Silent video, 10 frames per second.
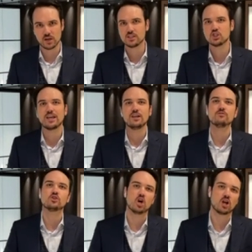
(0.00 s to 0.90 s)
a chain of
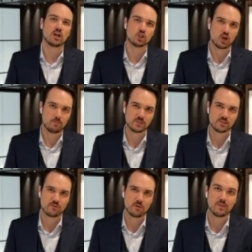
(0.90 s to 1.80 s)
chocolate
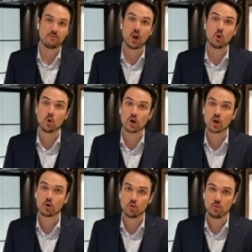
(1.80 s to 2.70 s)
shops from the Valora
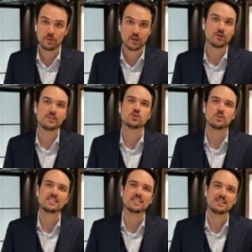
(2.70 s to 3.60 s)
group here in
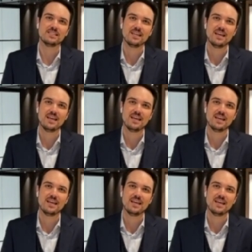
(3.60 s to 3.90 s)
Switzerland,